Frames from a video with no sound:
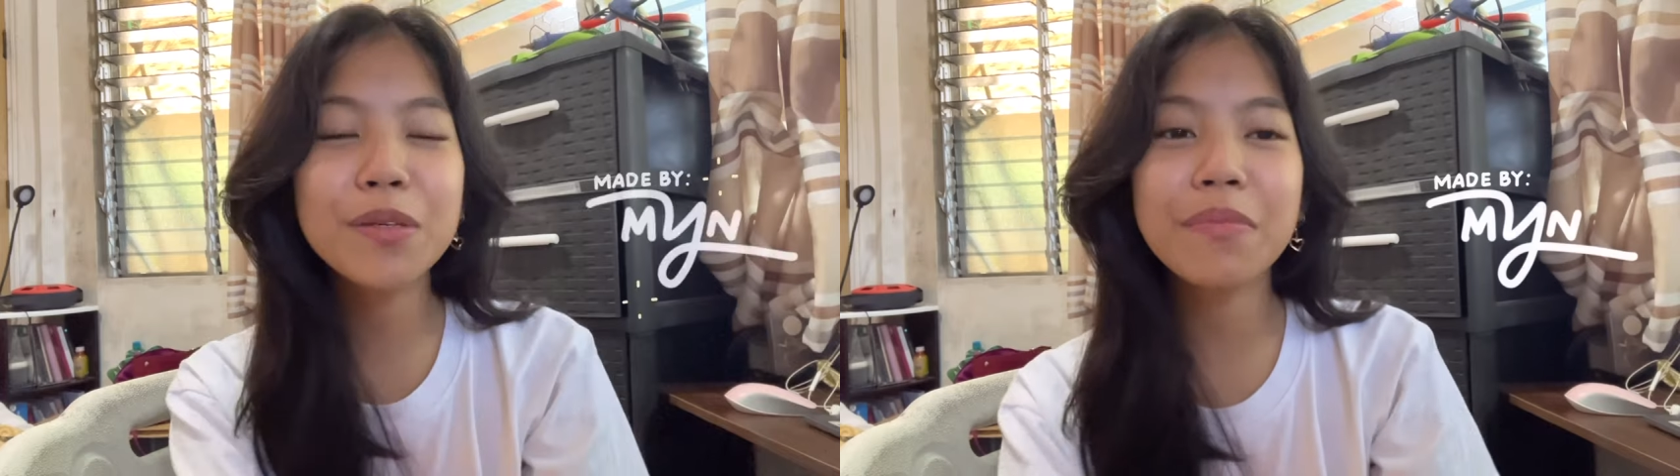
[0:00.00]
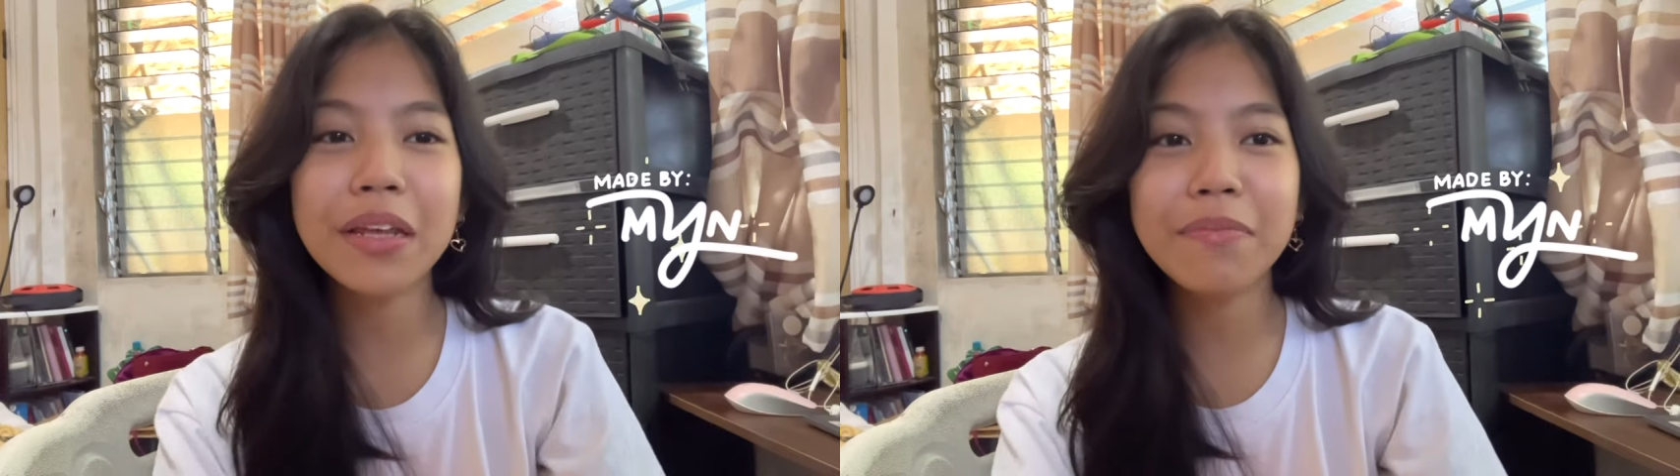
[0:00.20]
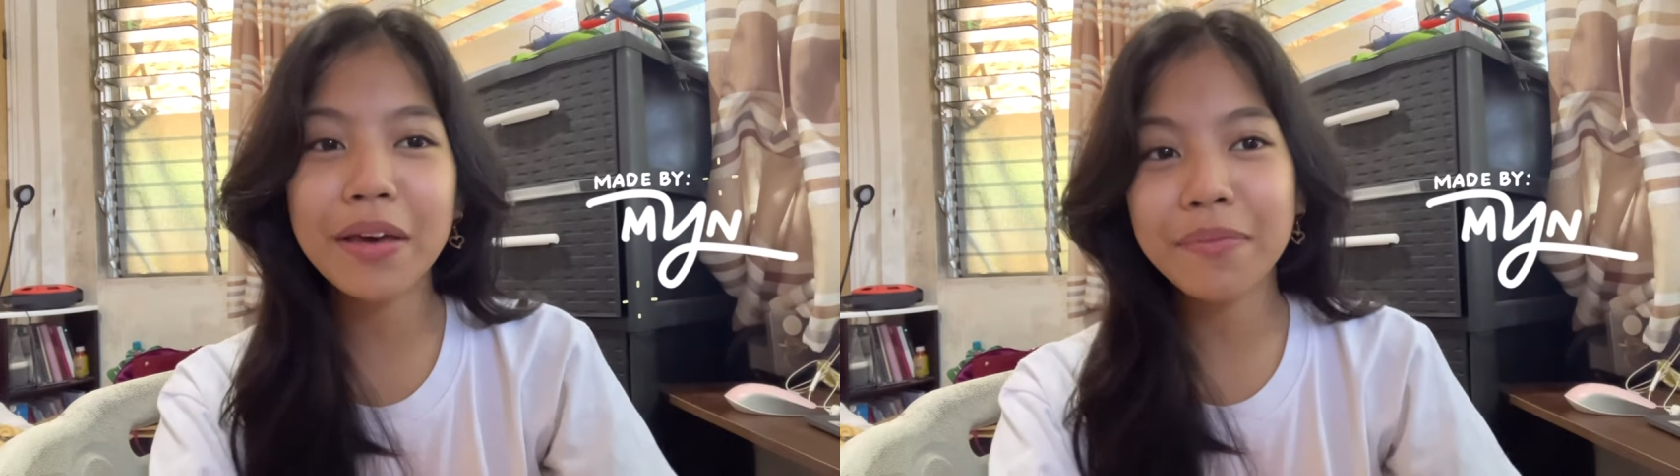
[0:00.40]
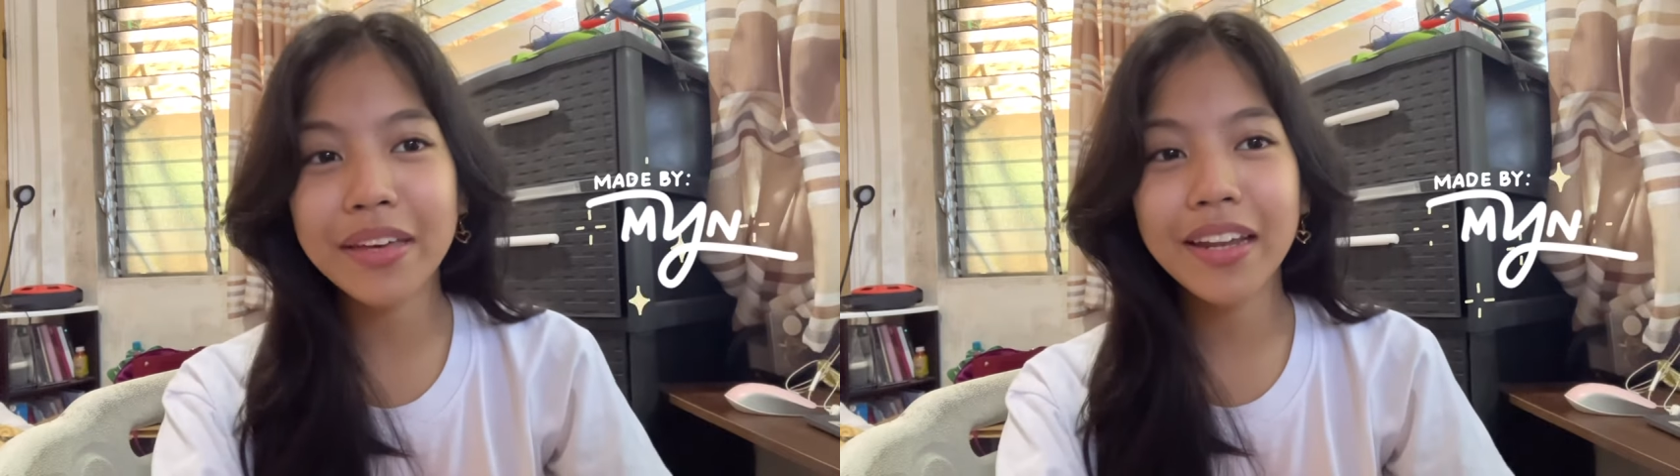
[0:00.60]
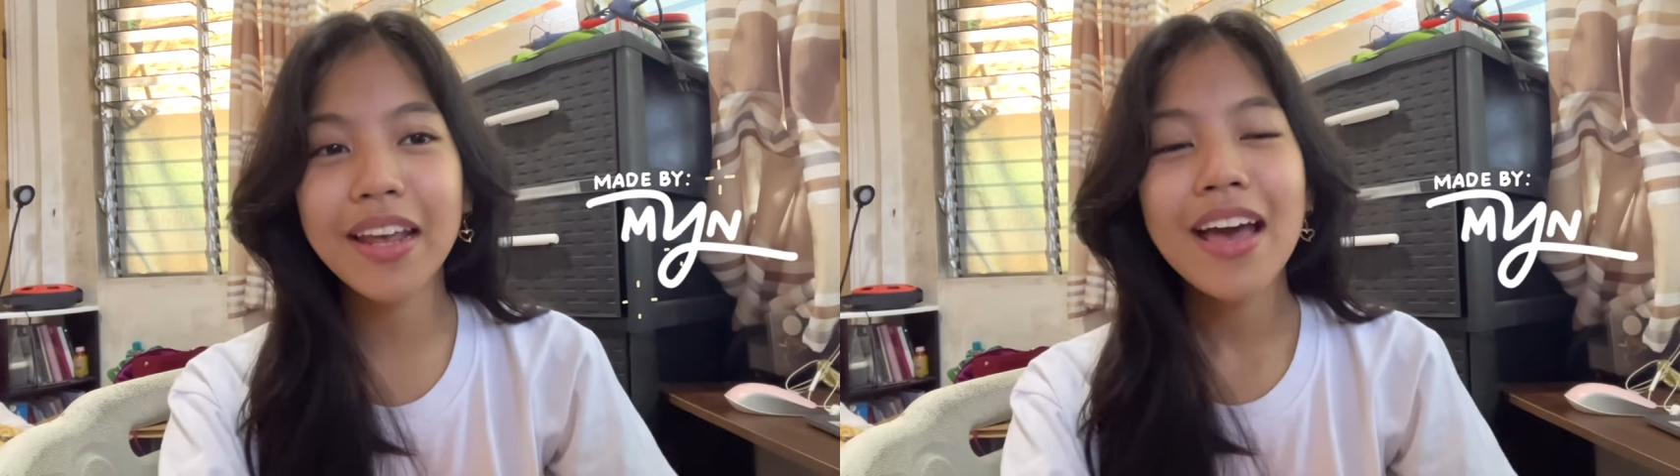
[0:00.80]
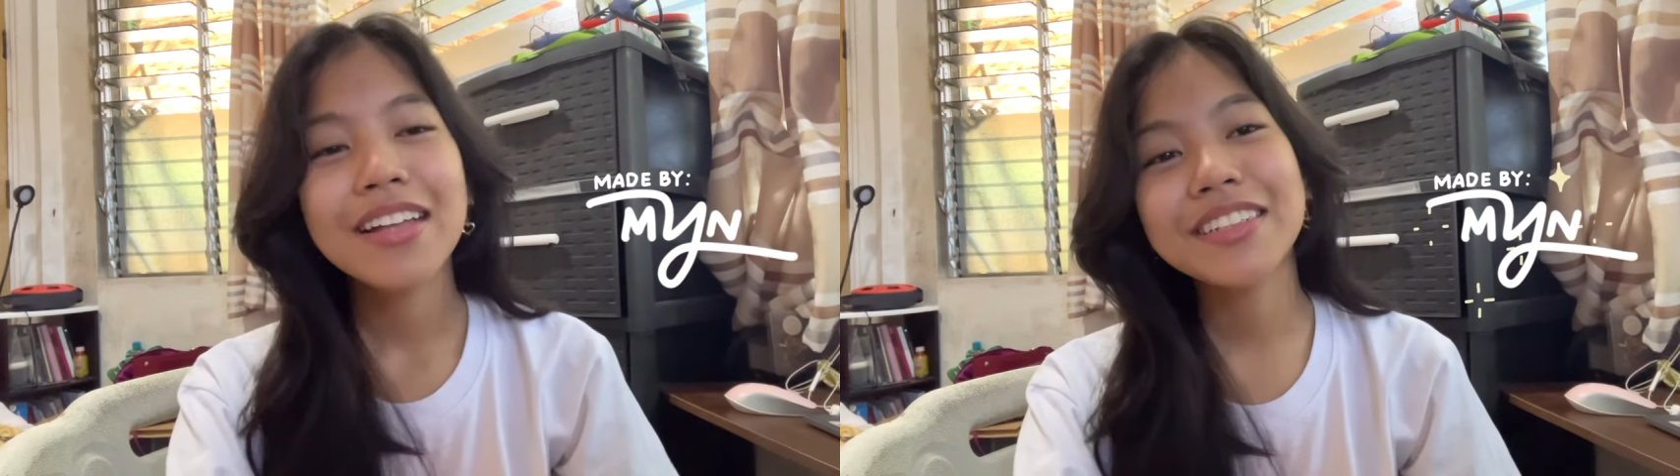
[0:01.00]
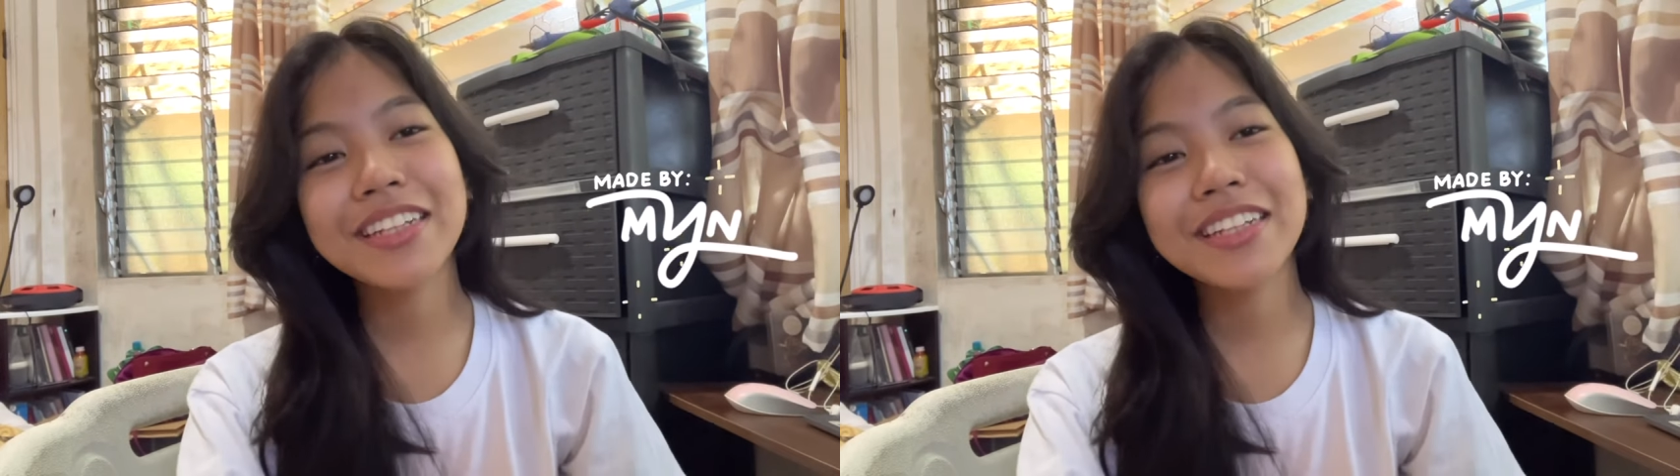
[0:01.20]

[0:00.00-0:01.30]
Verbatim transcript: to Made by Myn.